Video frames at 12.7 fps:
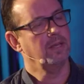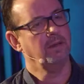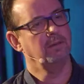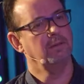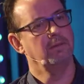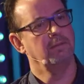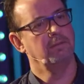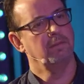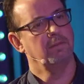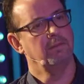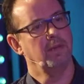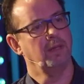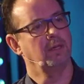that
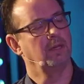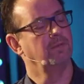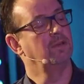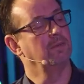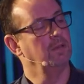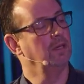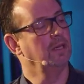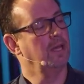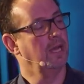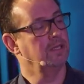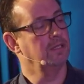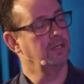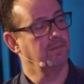method of
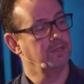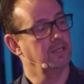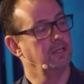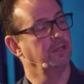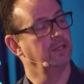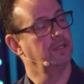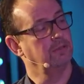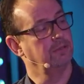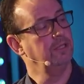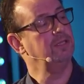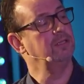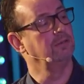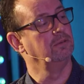communication, it's obviously not the
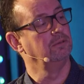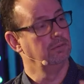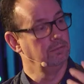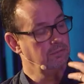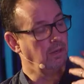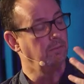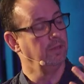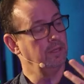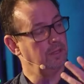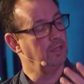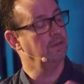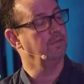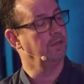traditional, what we
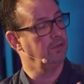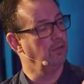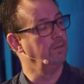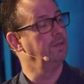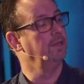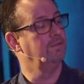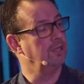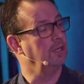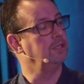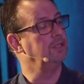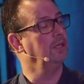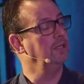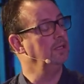think of a normative
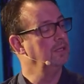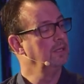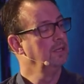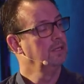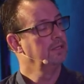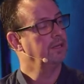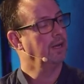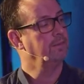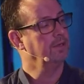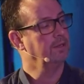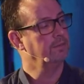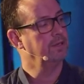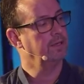teaching type
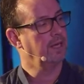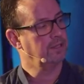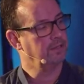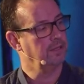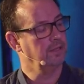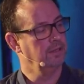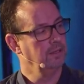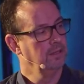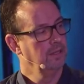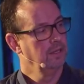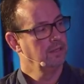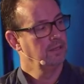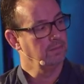thing, but it actually
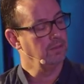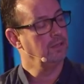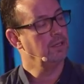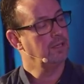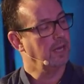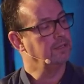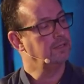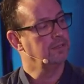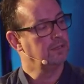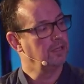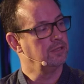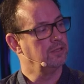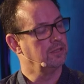communicates and
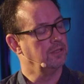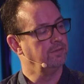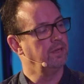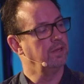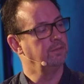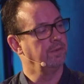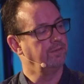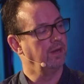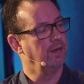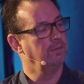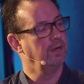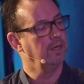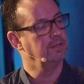teaches in very
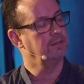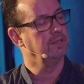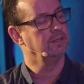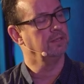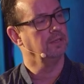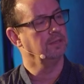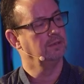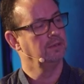profound ways, doesn't it?